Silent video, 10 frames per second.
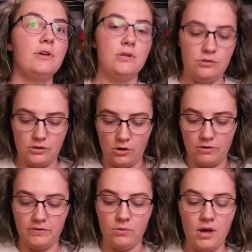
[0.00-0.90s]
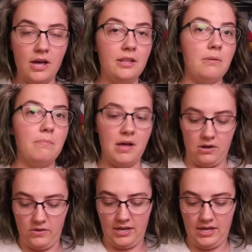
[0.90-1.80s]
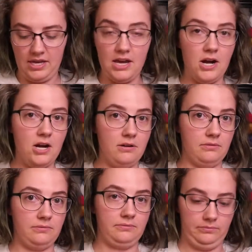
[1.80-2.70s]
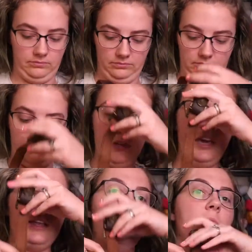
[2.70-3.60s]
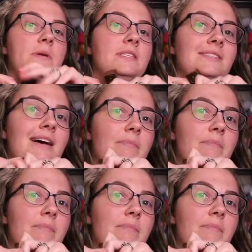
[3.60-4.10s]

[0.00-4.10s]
so if you unbuckle it here, it opens up